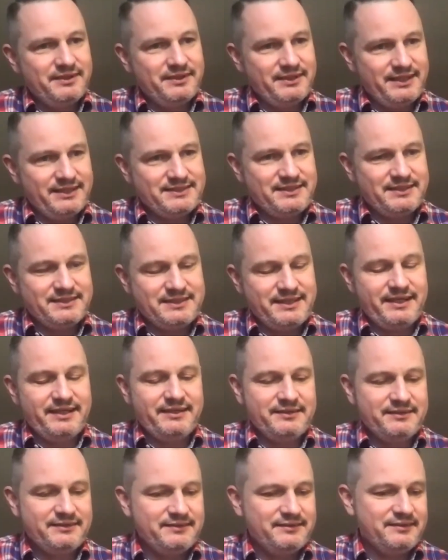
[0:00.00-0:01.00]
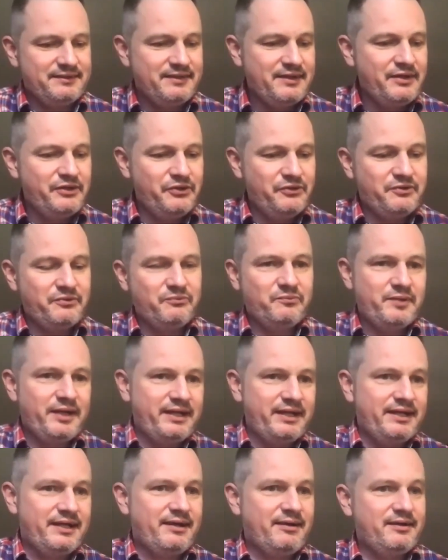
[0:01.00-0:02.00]
as I say, you can
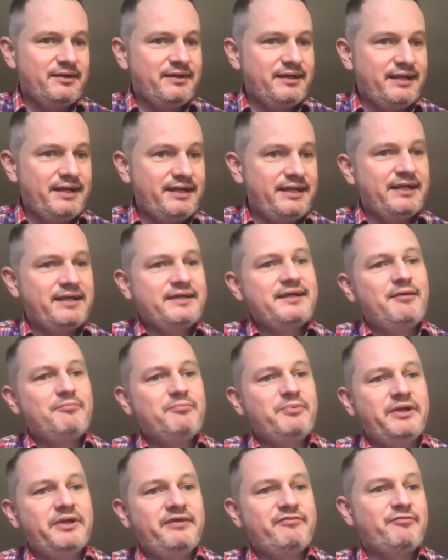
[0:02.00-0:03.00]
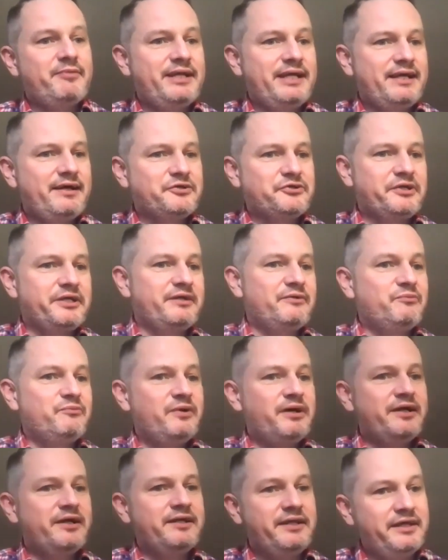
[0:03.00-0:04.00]
any company from any country can
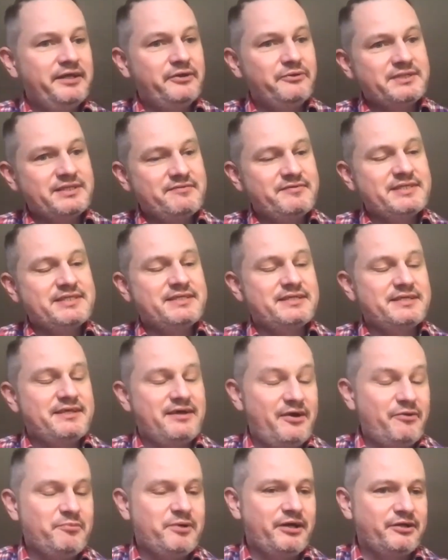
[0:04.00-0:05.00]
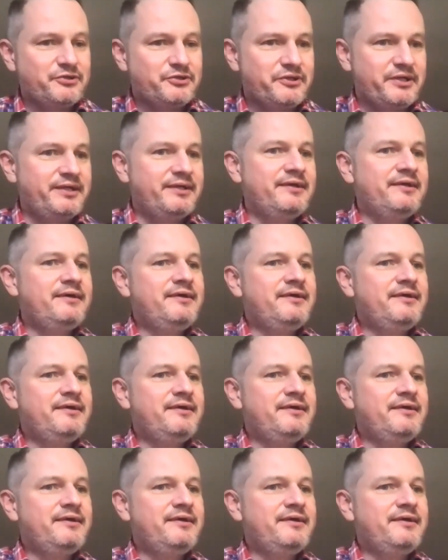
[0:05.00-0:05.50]
work in the EU as if it's a home country.